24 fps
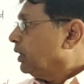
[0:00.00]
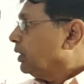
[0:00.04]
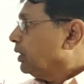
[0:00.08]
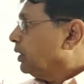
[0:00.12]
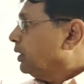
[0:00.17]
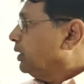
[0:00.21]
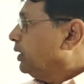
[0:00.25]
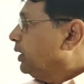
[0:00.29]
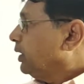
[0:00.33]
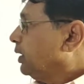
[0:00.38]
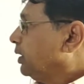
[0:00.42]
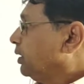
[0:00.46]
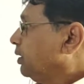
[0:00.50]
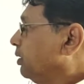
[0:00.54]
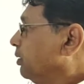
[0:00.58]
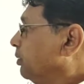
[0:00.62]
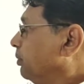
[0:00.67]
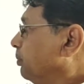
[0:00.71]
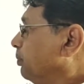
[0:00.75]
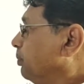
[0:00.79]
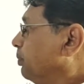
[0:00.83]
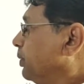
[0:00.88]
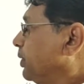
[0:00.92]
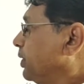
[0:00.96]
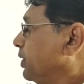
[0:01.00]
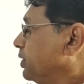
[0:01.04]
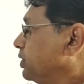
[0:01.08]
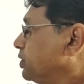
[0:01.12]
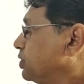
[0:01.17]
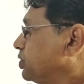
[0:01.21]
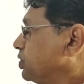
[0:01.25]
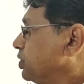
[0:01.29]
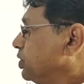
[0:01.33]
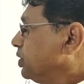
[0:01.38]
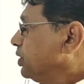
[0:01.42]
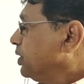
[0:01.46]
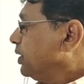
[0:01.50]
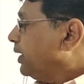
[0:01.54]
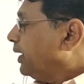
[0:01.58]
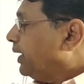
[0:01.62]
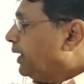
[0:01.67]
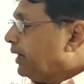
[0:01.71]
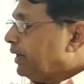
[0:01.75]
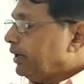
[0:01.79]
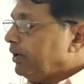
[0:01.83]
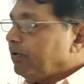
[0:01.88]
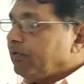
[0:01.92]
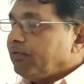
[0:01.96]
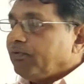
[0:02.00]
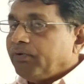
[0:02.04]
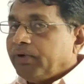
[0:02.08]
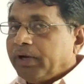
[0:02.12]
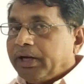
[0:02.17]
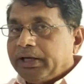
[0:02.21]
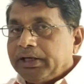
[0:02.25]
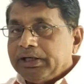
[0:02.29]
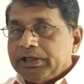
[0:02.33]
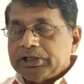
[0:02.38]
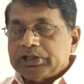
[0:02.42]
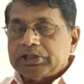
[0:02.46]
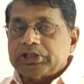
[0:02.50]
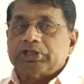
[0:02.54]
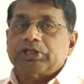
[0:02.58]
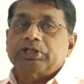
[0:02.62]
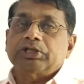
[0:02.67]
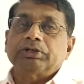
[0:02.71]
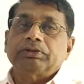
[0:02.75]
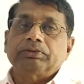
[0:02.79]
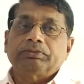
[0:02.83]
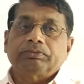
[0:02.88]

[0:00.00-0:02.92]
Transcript: Then pressure and weight.